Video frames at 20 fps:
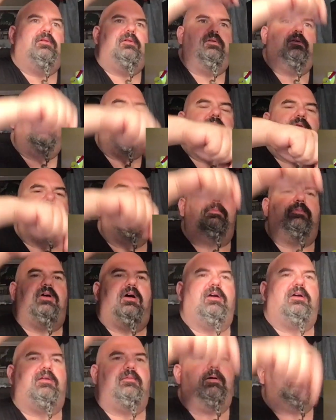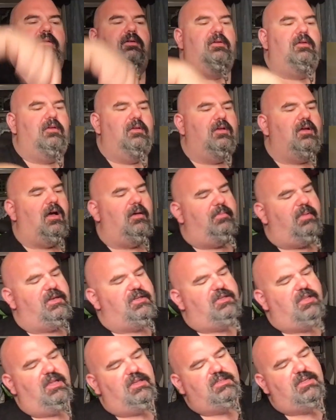You know what I'm talking about? I bet
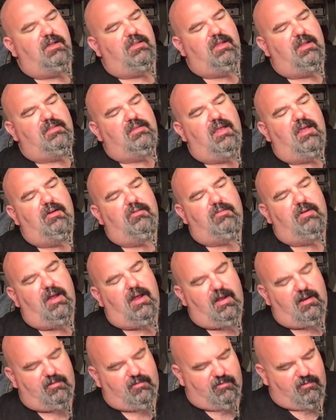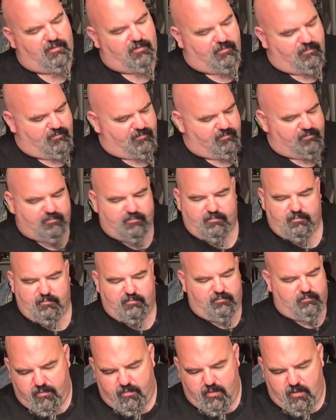you that's how that tail reacts.
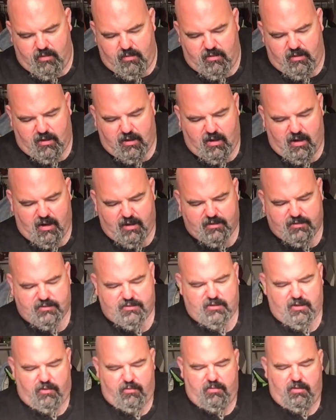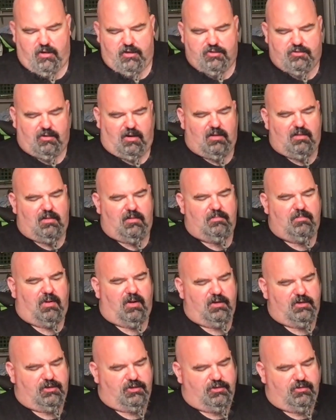You get X-Zone Adrenaline
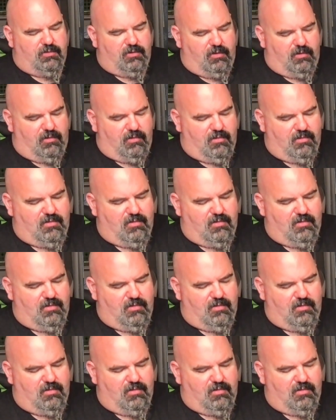Bug Jr.